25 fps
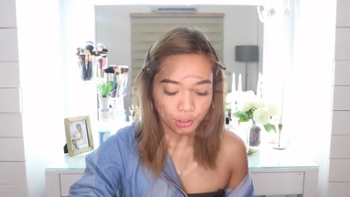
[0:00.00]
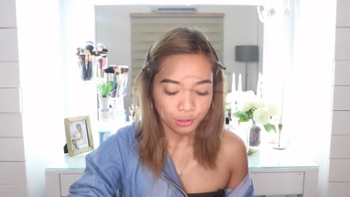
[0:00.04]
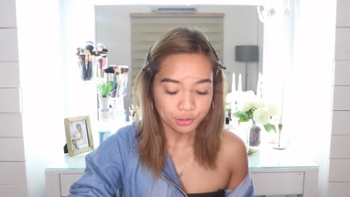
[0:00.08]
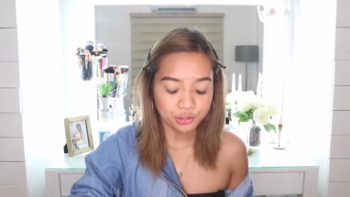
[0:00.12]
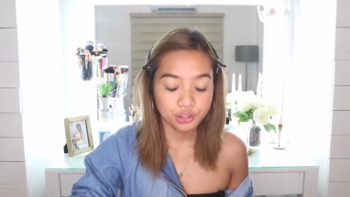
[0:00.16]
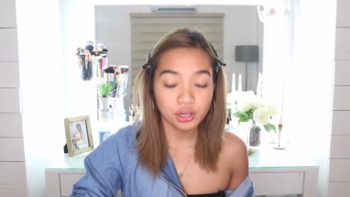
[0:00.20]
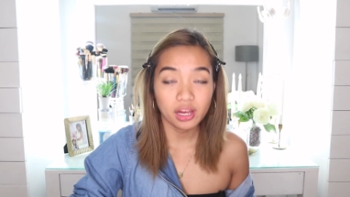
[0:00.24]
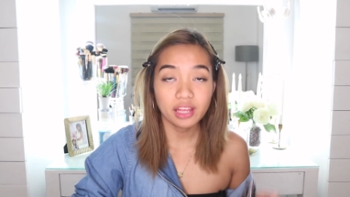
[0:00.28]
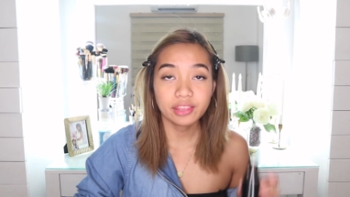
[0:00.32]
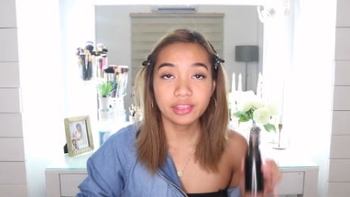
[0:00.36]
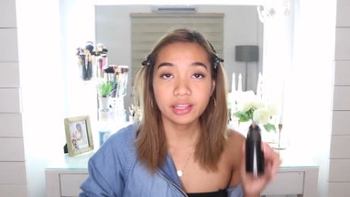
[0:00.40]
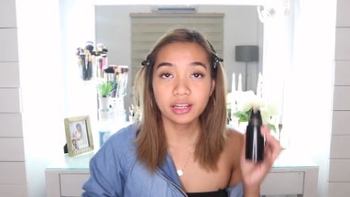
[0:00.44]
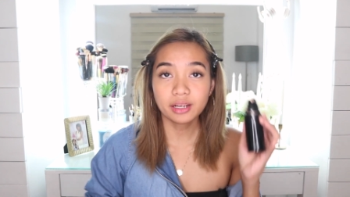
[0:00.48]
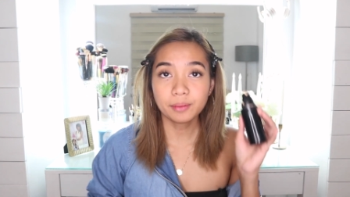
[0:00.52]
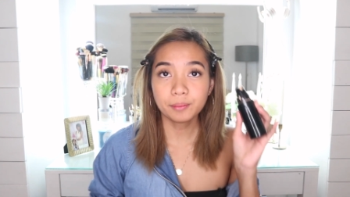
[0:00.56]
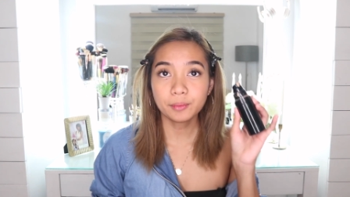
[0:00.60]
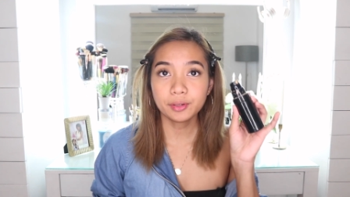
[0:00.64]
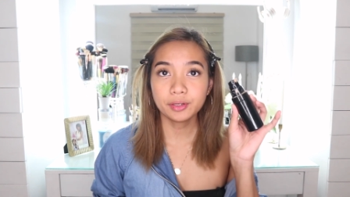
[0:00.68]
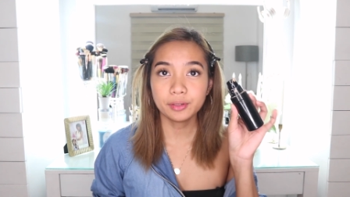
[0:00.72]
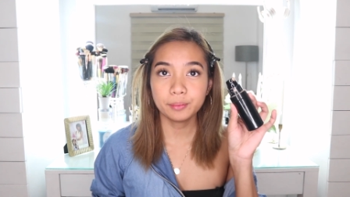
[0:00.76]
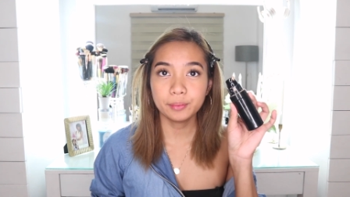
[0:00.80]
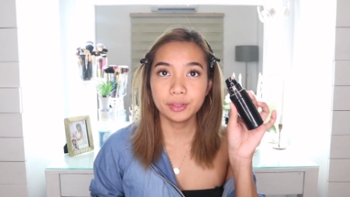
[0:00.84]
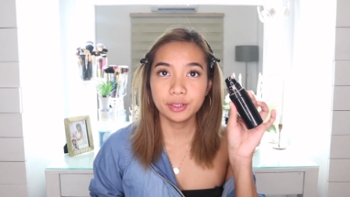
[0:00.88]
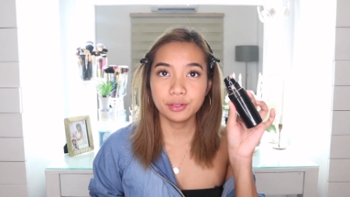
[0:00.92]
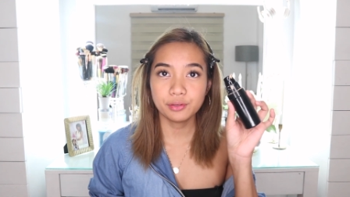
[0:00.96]
So I think I'm
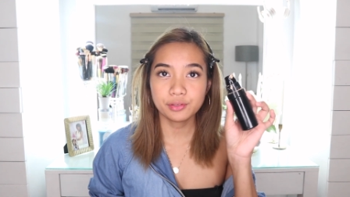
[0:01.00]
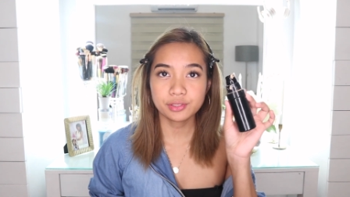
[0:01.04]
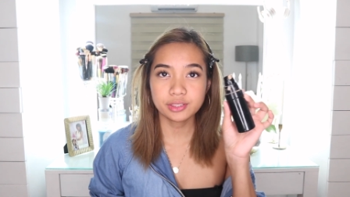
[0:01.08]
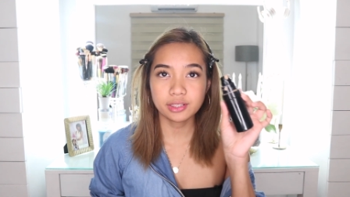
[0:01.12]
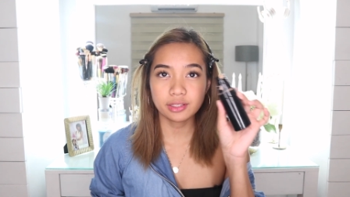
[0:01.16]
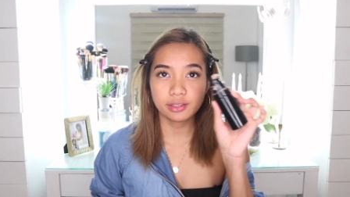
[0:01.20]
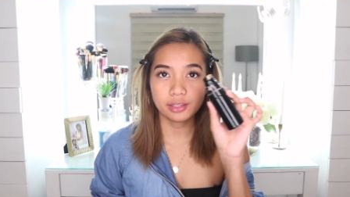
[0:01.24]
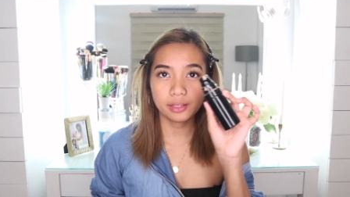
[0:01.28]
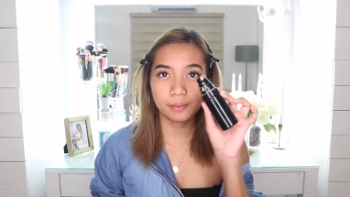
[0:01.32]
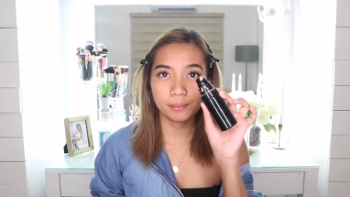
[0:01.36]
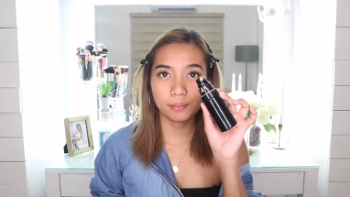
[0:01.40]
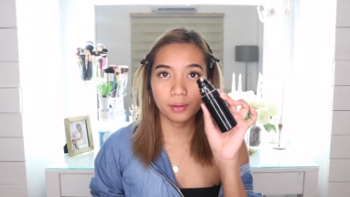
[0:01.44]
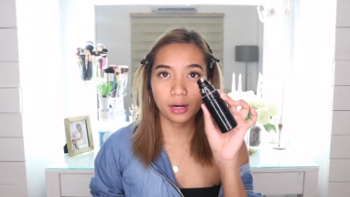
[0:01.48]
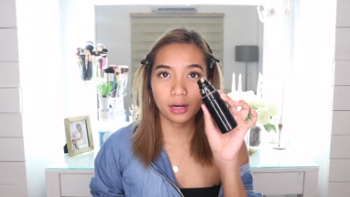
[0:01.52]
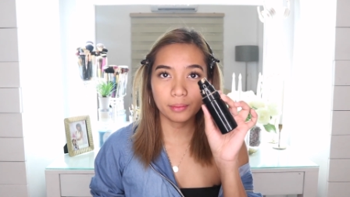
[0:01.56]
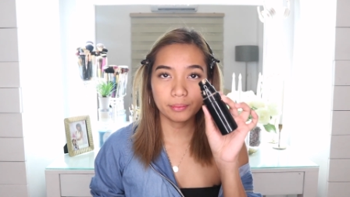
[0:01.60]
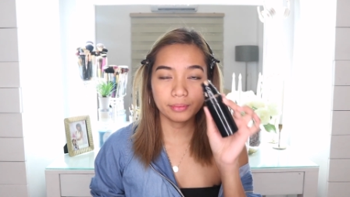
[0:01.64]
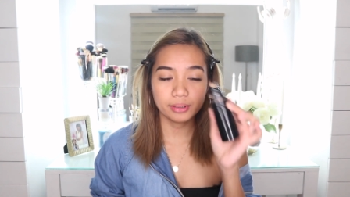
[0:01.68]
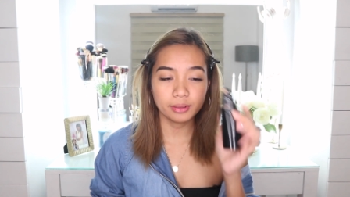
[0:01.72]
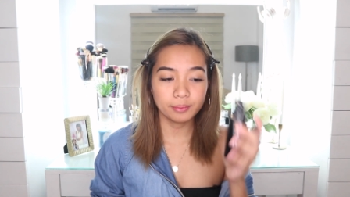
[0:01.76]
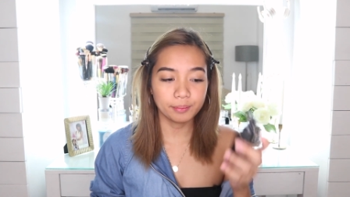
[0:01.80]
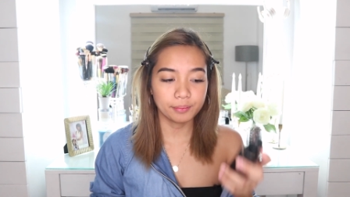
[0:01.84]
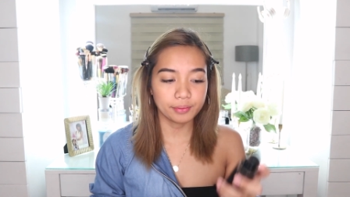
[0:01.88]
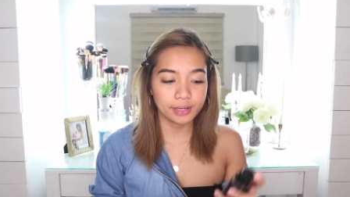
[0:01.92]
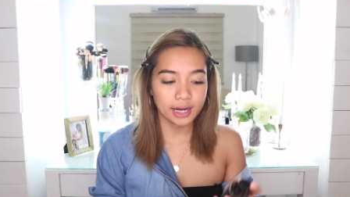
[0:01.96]
going to be using the
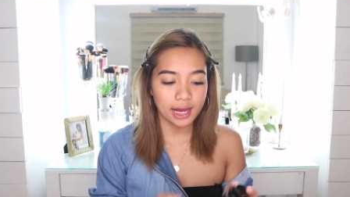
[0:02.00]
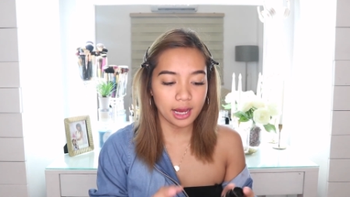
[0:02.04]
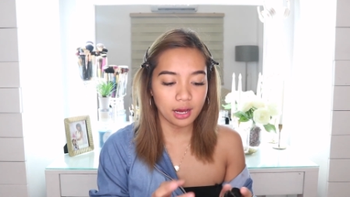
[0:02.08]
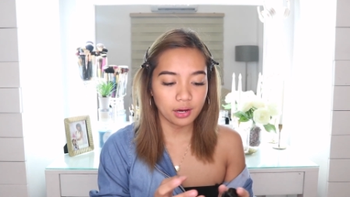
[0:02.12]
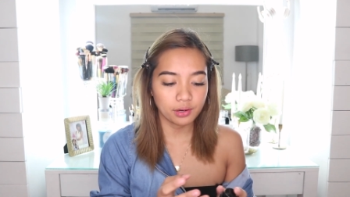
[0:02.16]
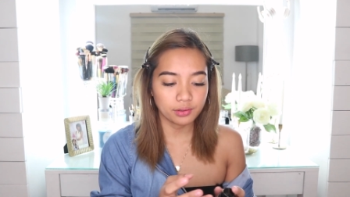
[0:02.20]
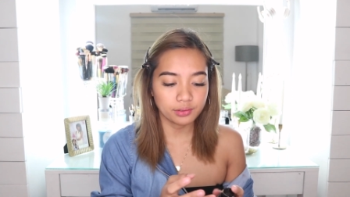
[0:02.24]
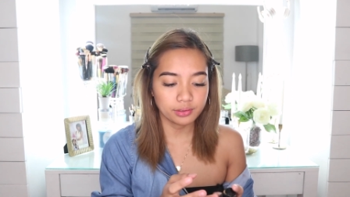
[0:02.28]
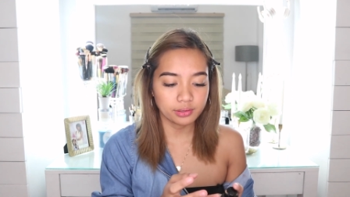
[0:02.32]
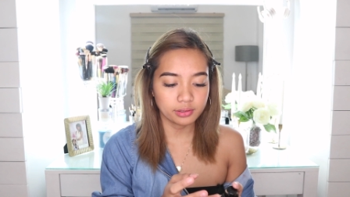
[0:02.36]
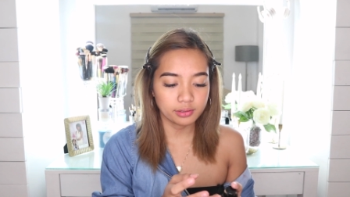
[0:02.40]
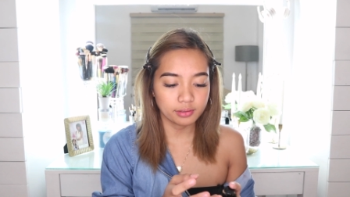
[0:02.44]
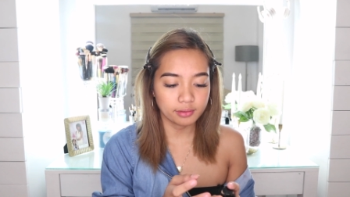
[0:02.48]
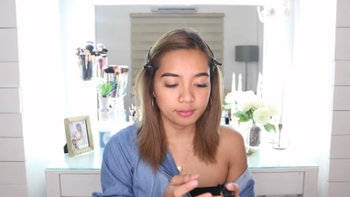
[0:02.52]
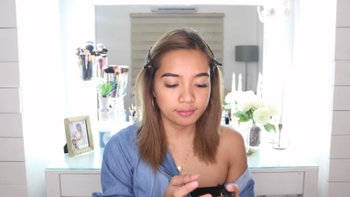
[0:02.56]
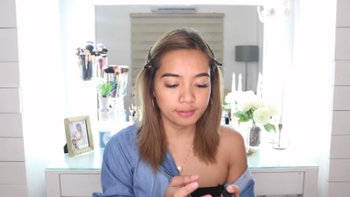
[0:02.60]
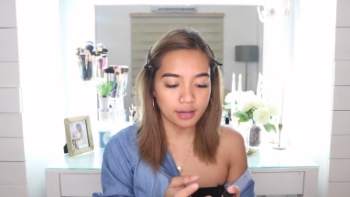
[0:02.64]
Bobbi Brown